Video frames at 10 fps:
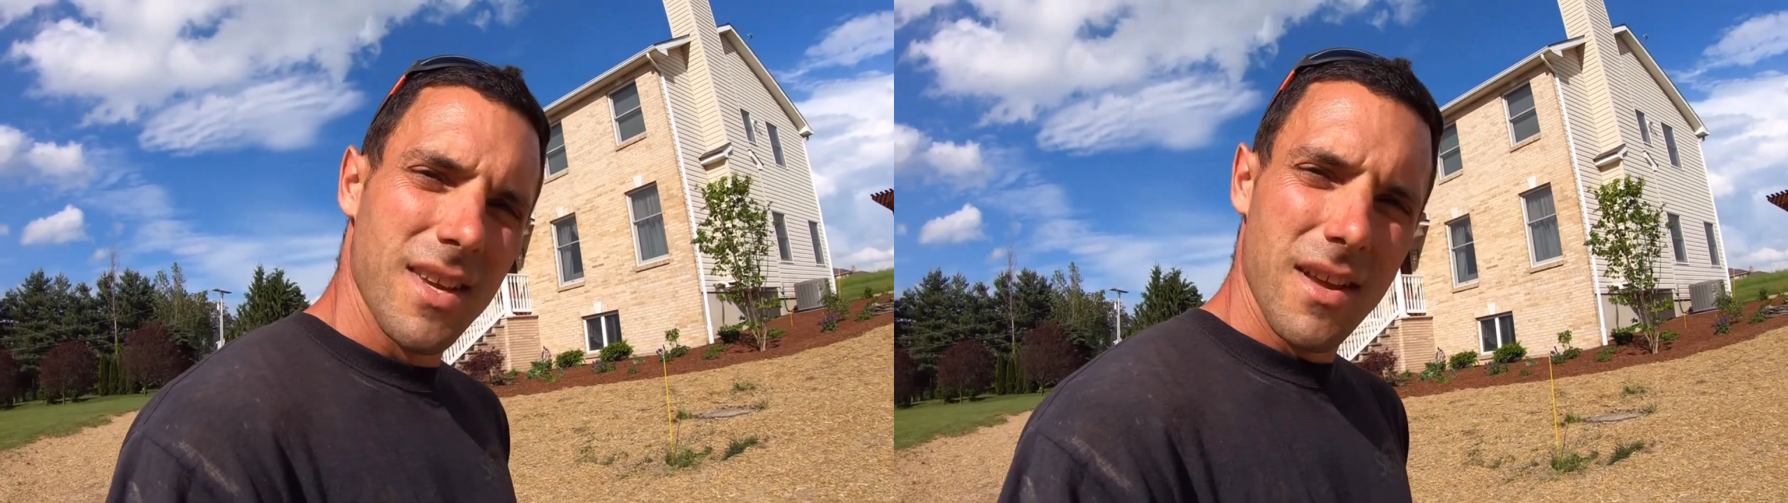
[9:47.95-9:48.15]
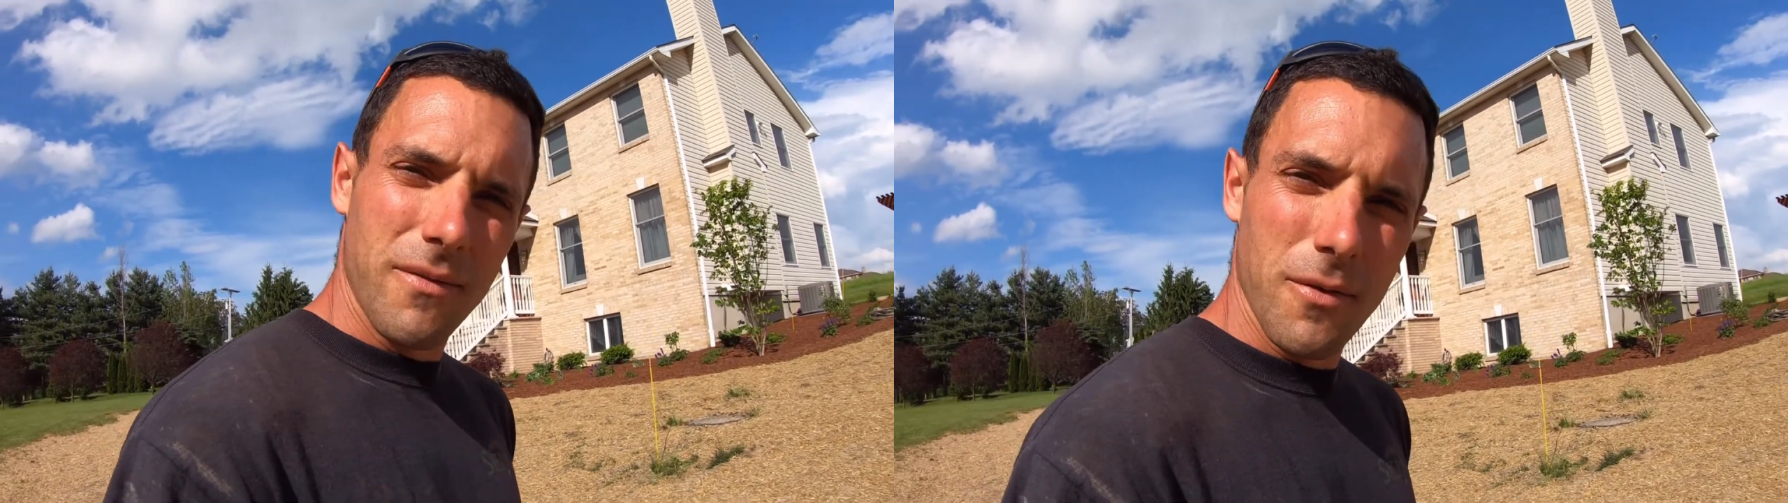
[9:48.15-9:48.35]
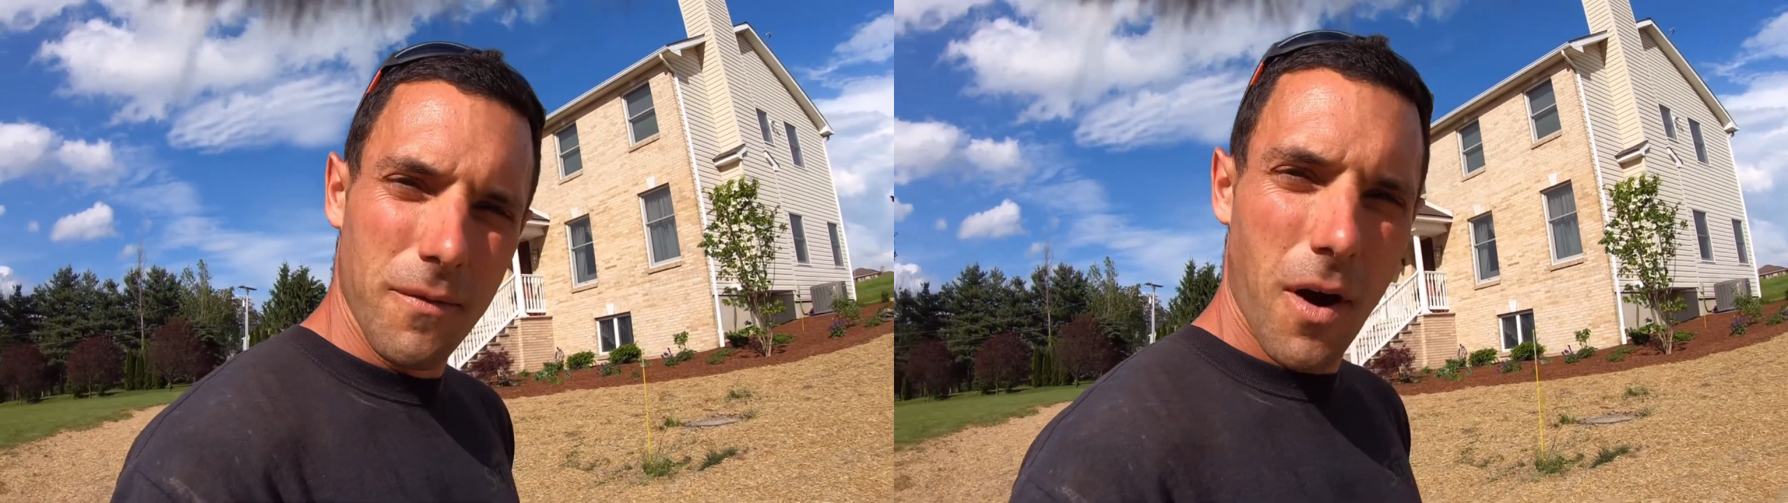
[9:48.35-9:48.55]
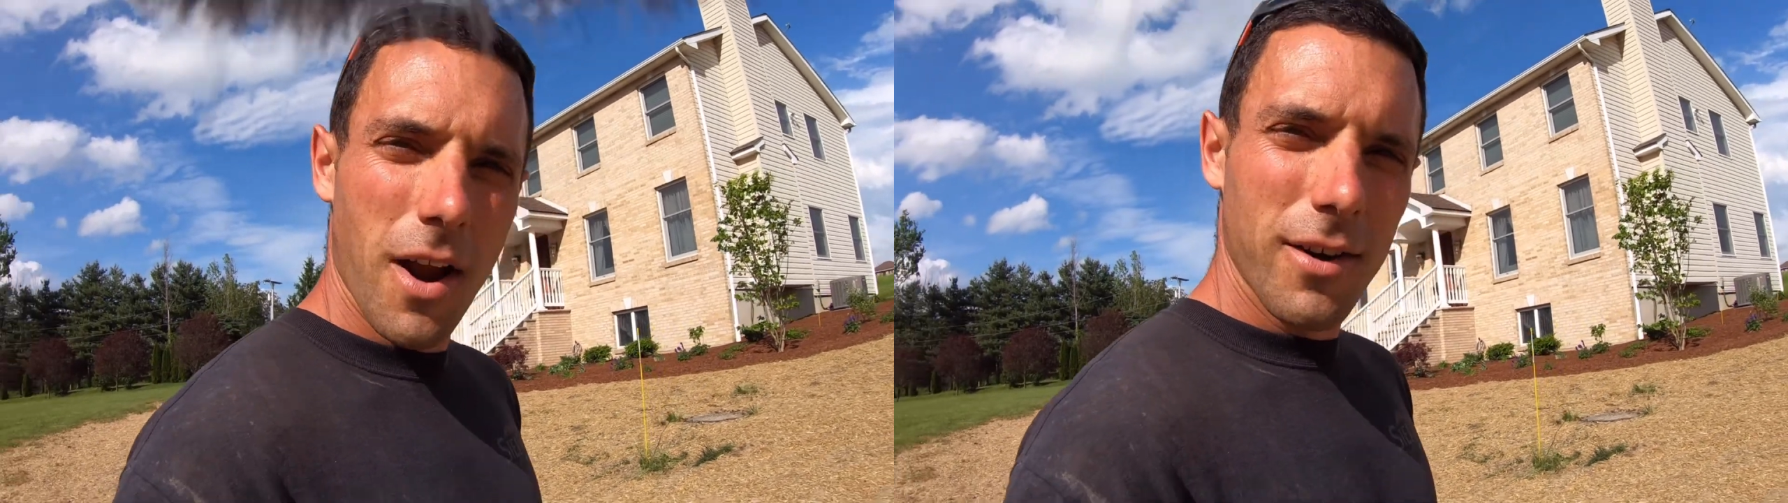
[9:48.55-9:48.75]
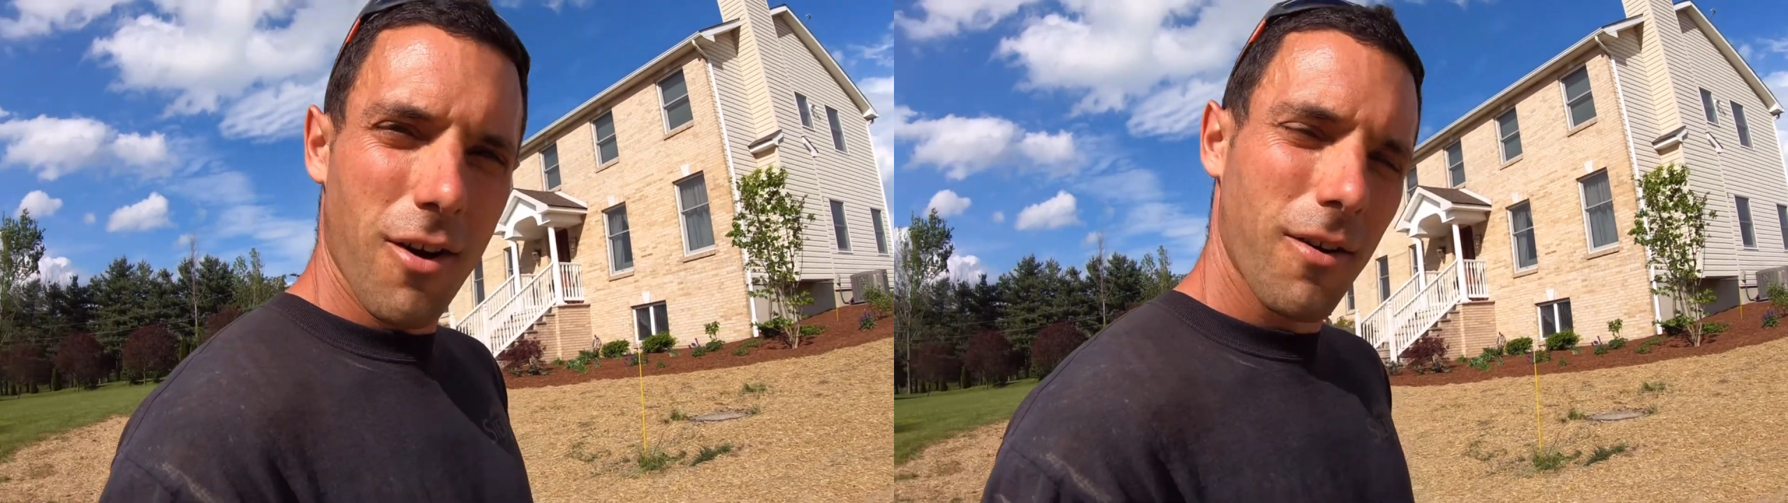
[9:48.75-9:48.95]
If you
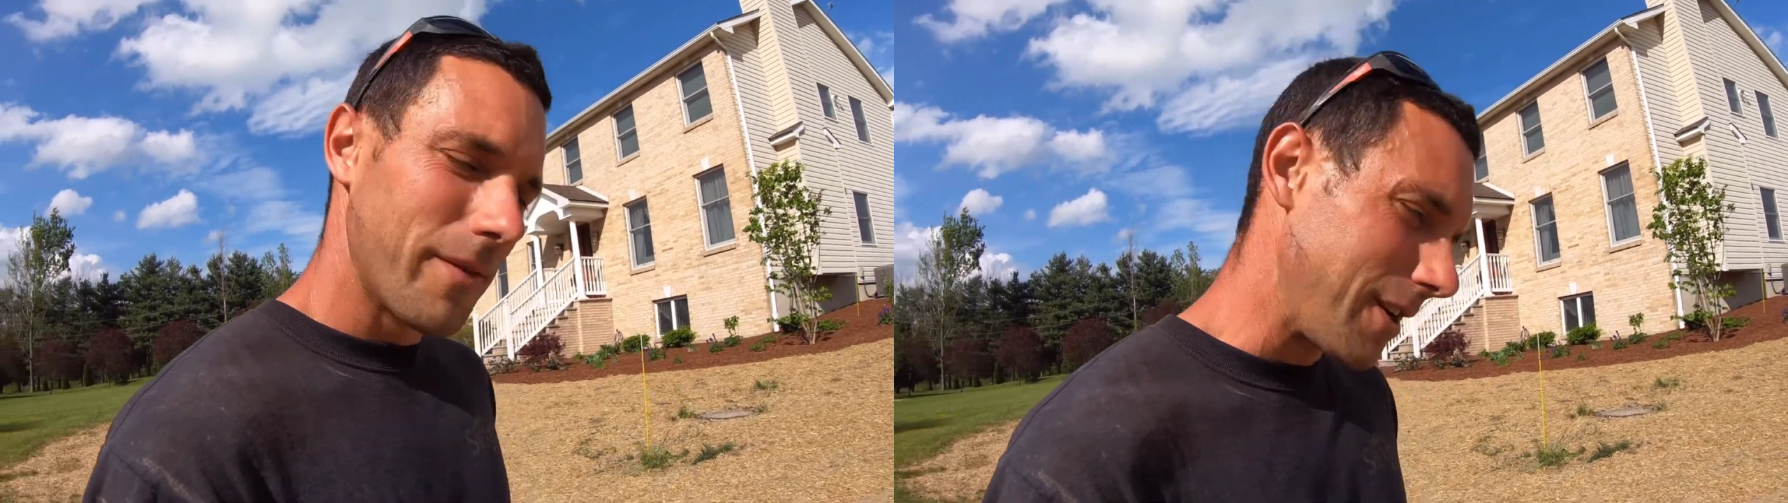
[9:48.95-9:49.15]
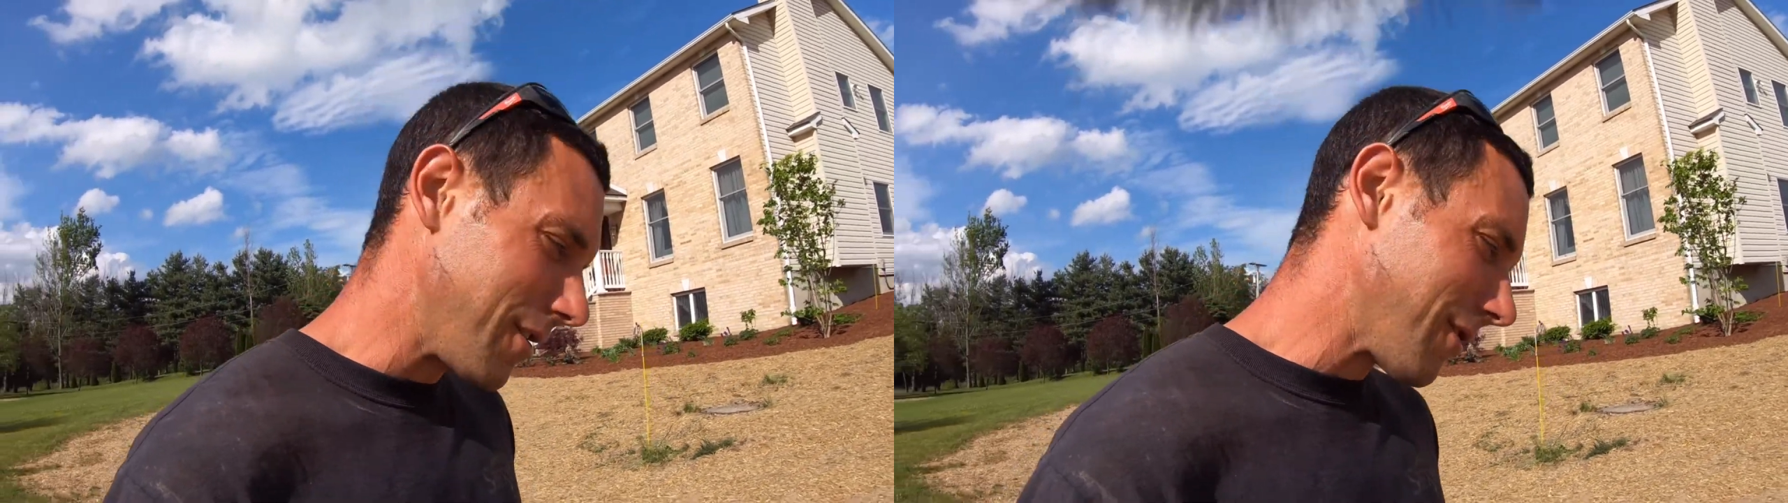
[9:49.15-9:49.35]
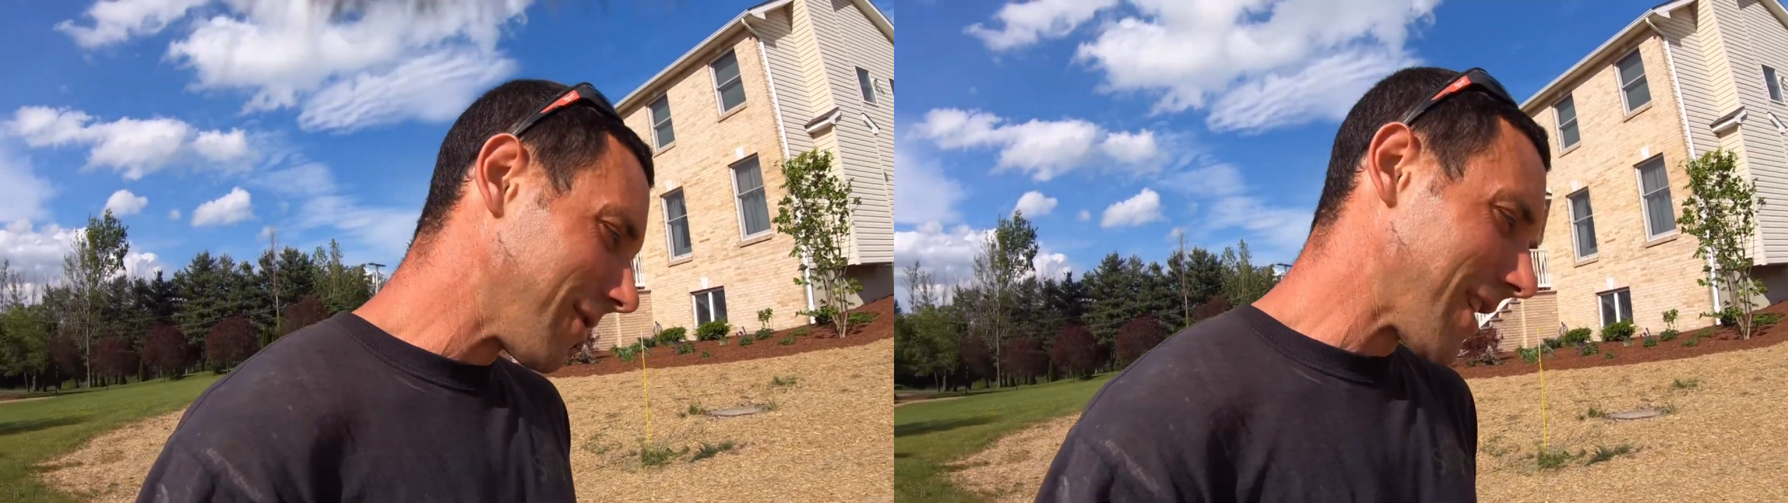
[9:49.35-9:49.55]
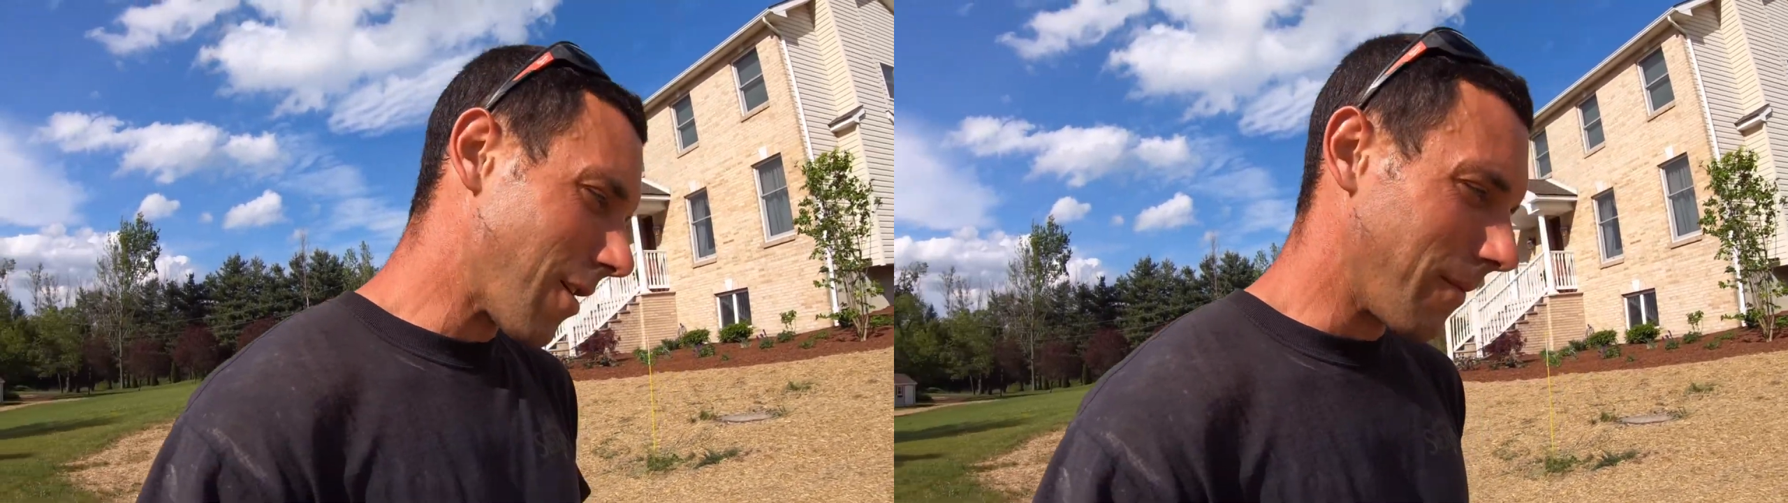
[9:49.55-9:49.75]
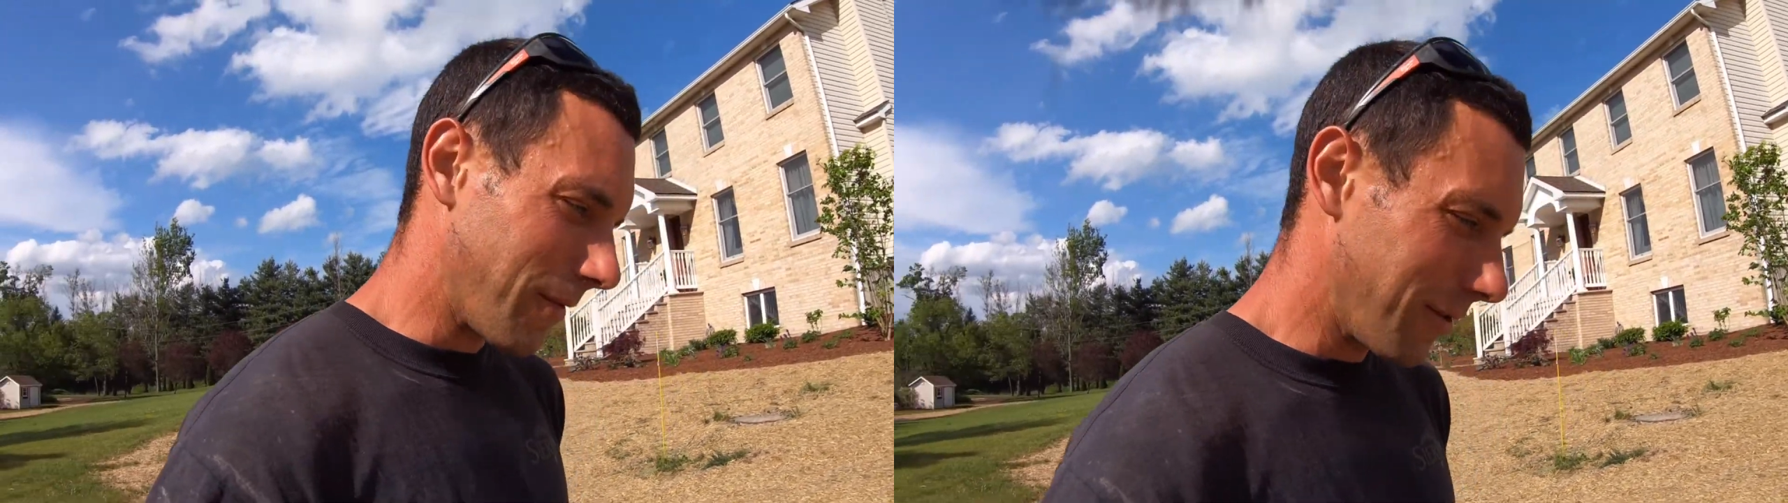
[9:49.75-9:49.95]
find our videos
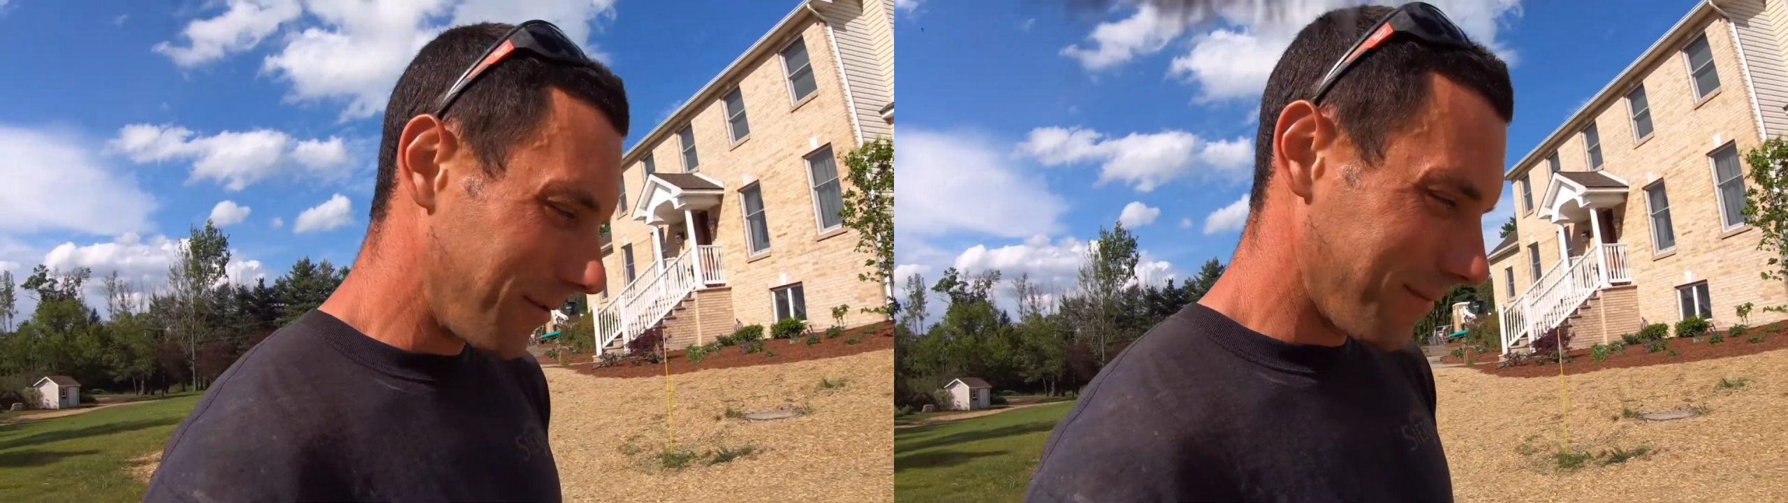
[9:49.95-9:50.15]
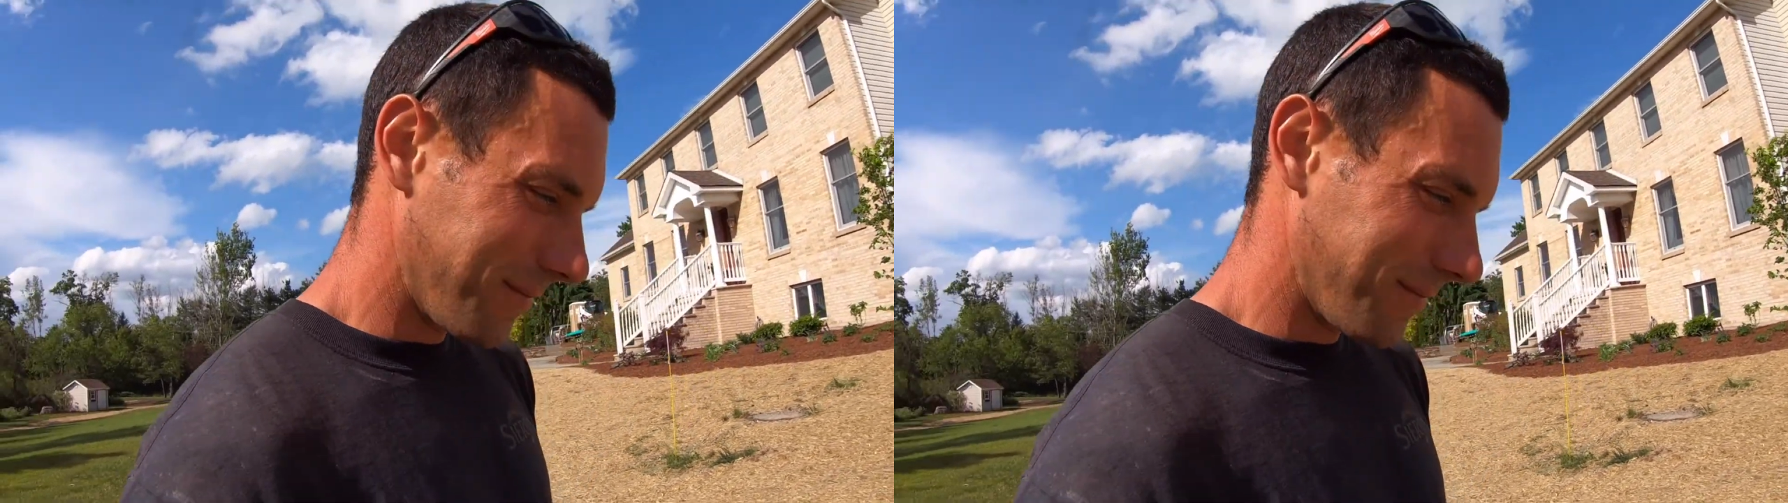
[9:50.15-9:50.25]
helpful,